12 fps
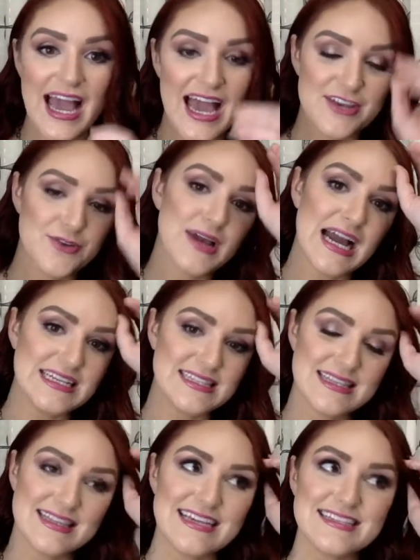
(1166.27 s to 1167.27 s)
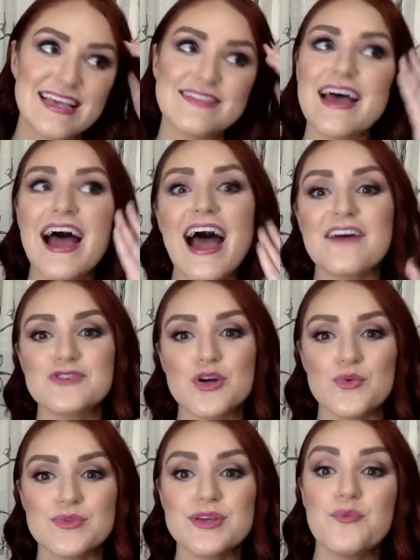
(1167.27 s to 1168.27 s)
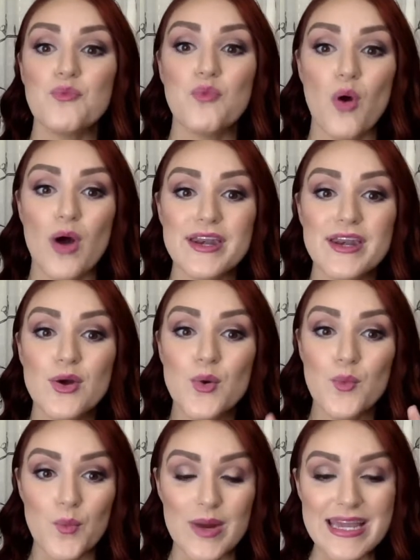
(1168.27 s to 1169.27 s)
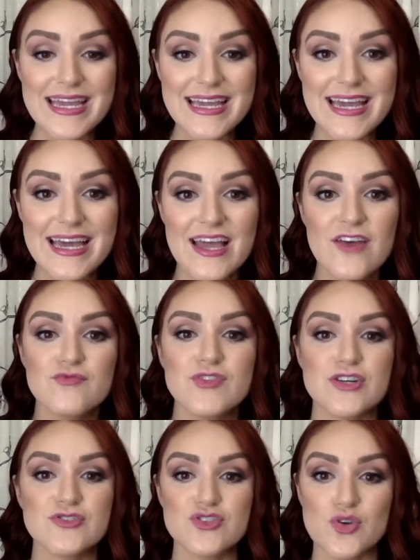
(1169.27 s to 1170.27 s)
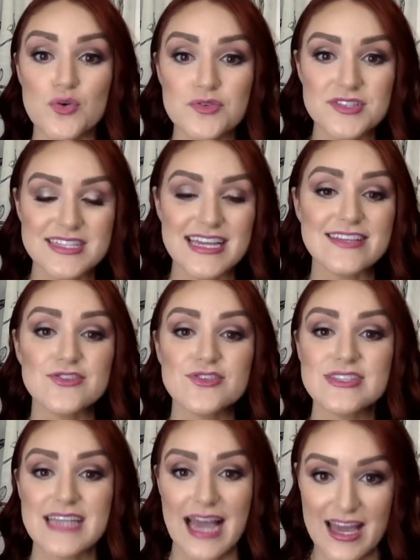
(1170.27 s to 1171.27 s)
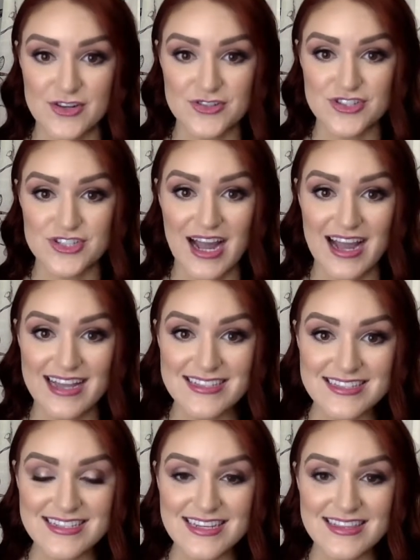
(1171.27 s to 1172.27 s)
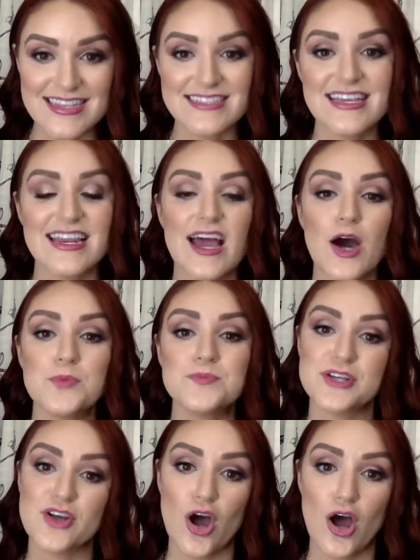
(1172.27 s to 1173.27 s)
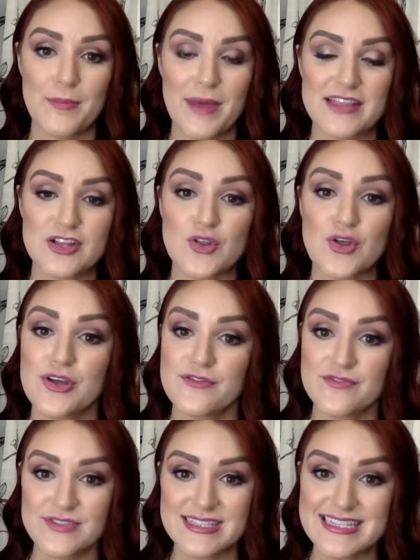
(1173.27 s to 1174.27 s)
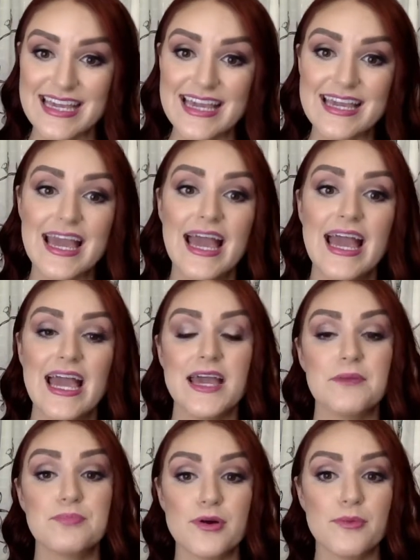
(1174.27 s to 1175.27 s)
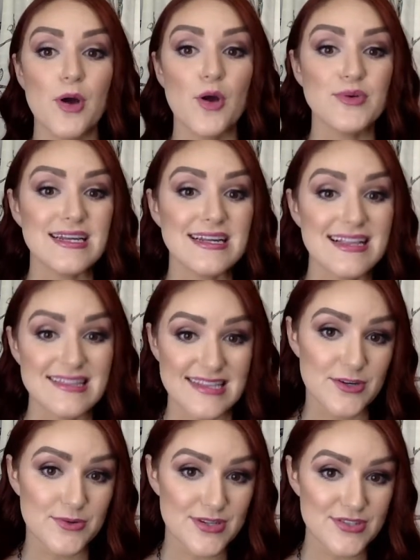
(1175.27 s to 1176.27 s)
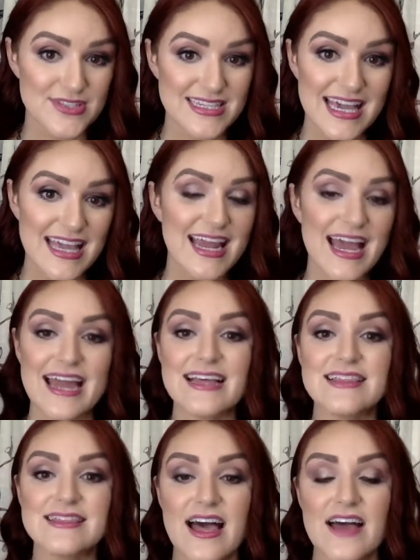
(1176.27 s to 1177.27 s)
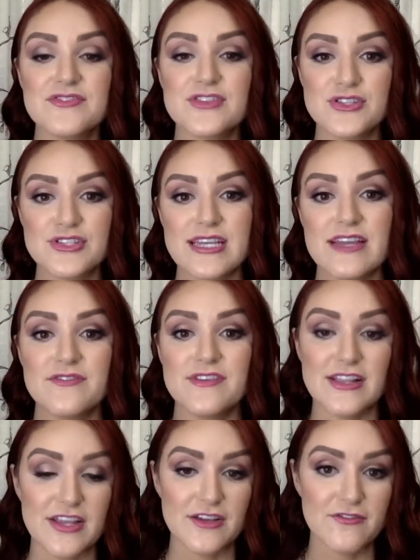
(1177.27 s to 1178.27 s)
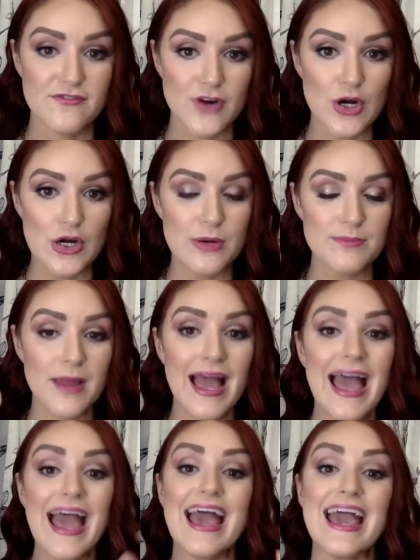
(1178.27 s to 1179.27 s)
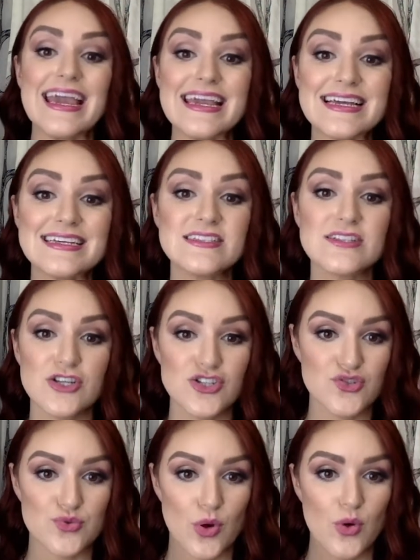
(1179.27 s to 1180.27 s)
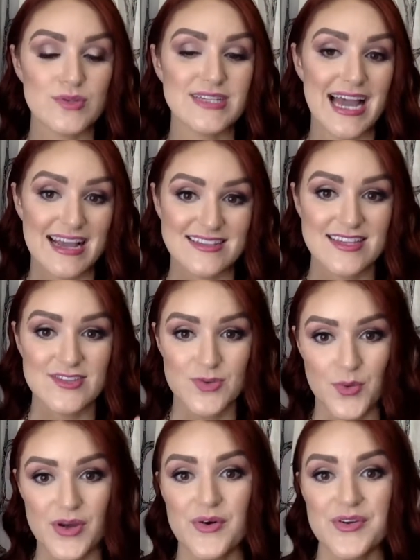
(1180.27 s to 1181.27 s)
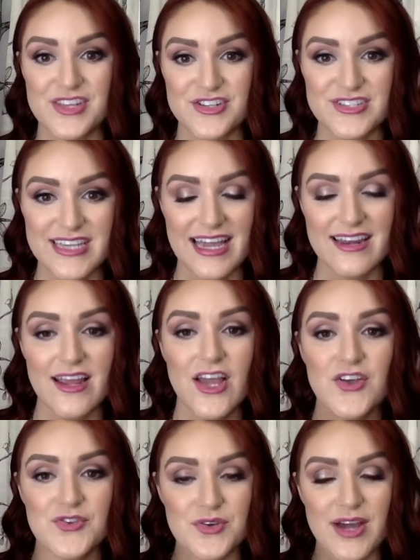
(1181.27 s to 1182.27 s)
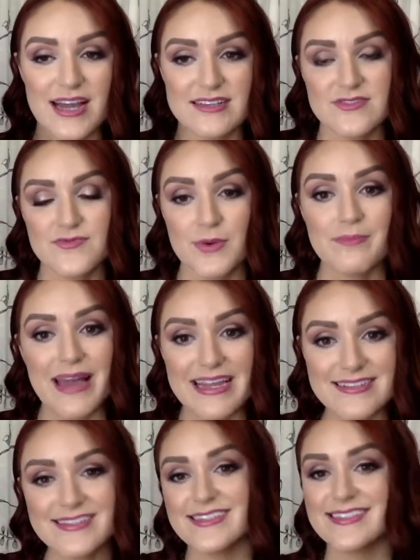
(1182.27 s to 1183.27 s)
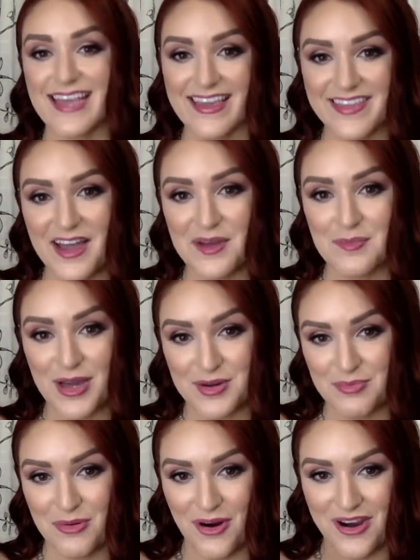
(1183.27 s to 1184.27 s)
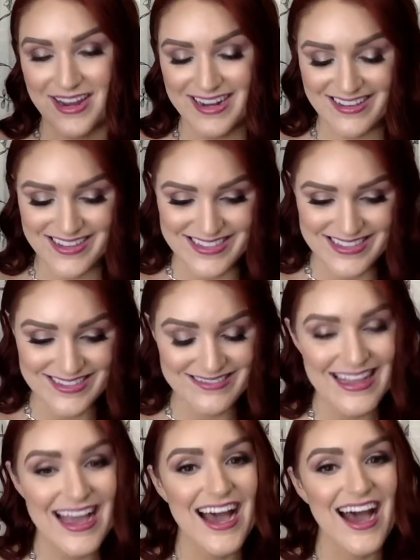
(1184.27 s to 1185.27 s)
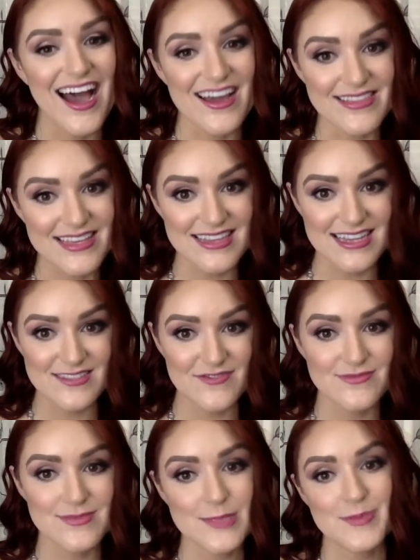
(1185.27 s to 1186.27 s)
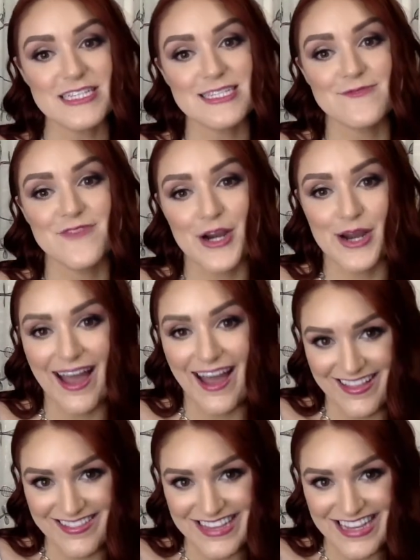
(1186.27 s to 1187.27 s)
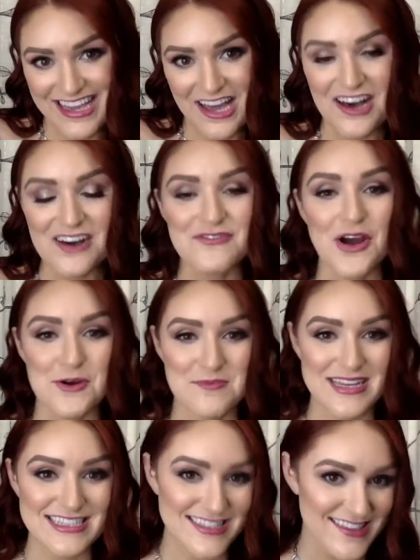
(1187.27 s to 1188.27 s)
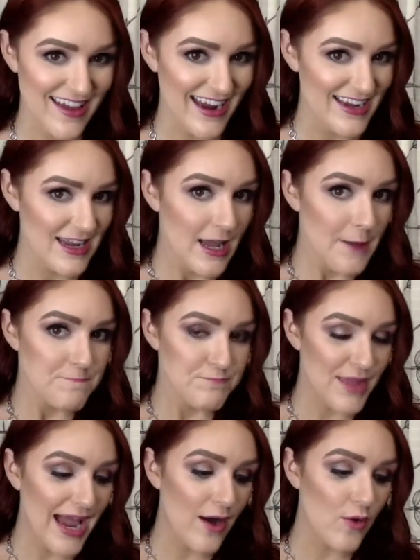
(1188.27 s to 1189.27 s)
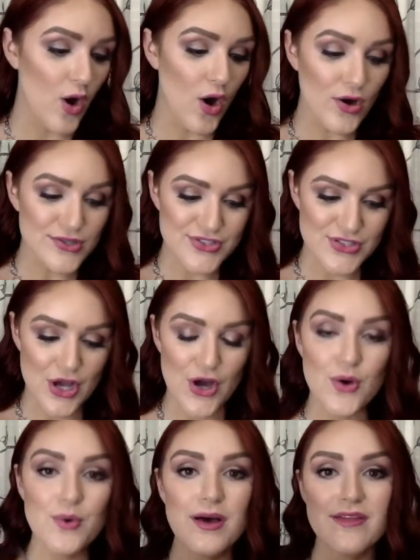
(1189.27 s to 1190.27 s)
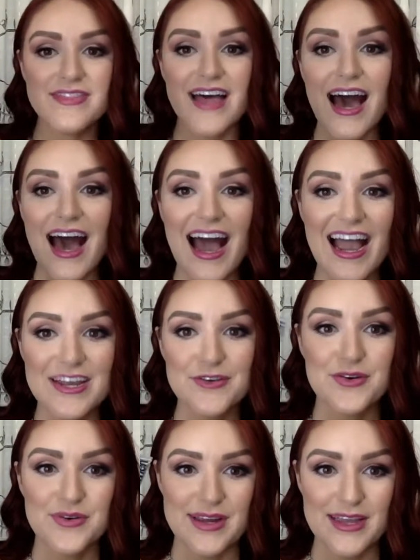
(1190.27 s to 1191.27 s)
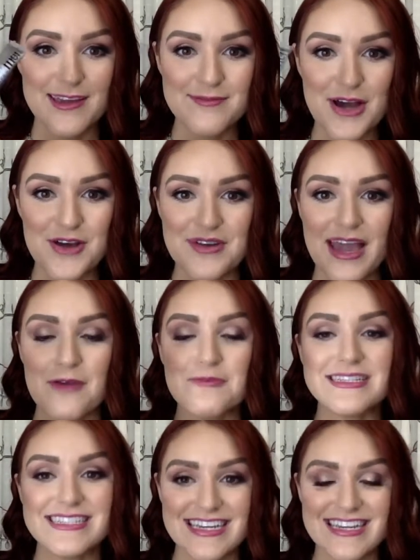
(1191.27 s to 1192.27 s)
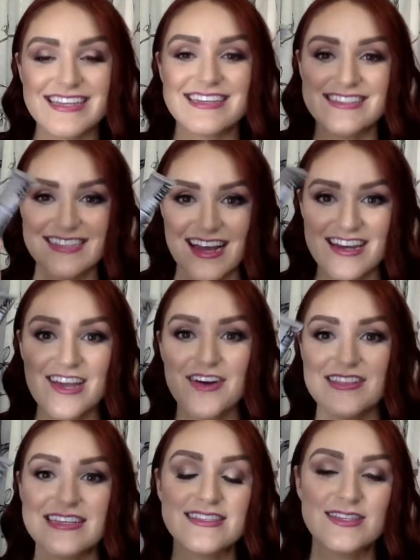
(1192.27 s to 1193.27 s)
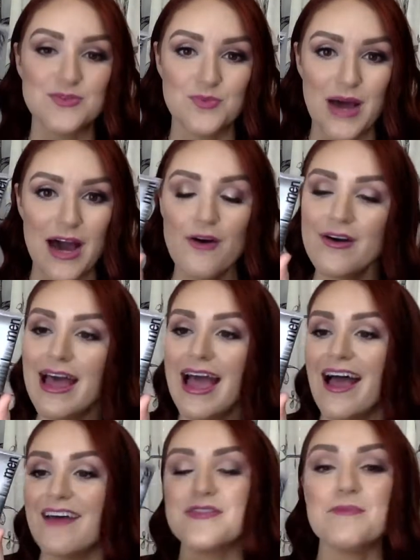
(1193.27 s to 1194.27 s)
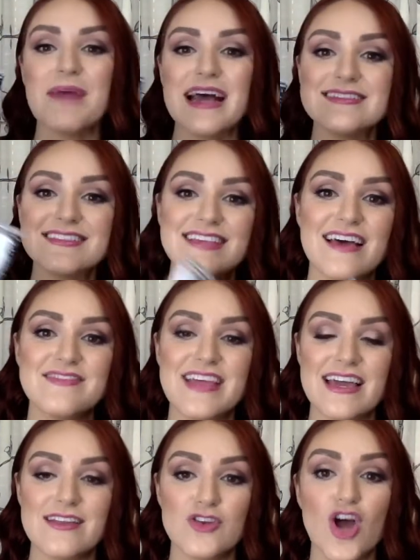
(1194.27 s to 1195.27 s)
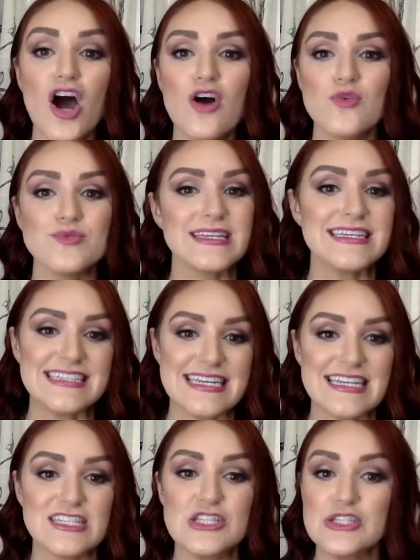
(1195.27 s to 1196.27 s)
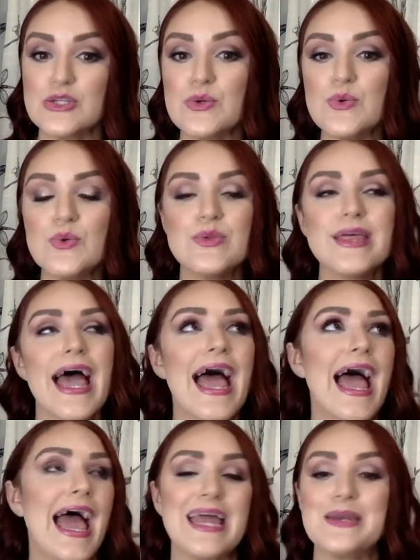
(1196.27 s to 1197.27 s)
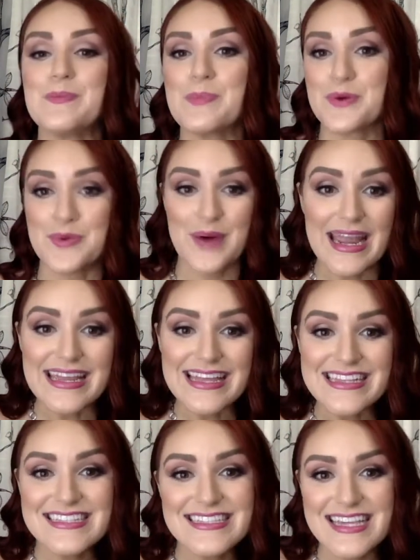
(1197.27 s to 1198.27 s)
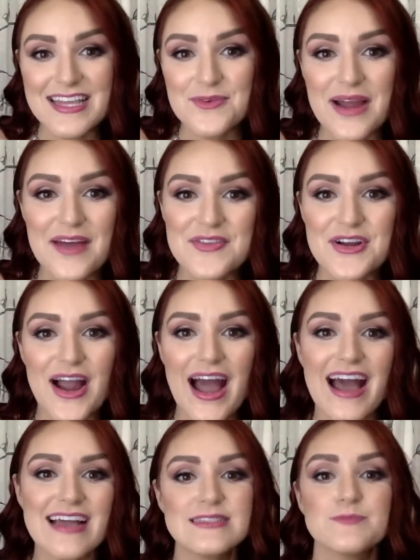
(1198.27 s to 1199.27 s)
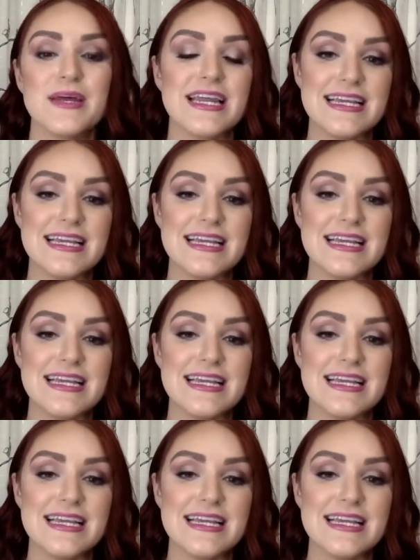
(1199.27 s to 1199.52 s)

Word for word: And you guys, they said that after only one week, their dull skin looked energized. They said it helped to combat the look of fatigue, it promoted clearer skin, and it left their skin feeling firm and controlled excess oil in their skin. You guys, for men to say that about a product, I think that speaks very highly of our men's line. Now, also, the eye cream, okay, we did a study on this as well, and the men said that not only did it soothe and brighten the skin around their eyes, but it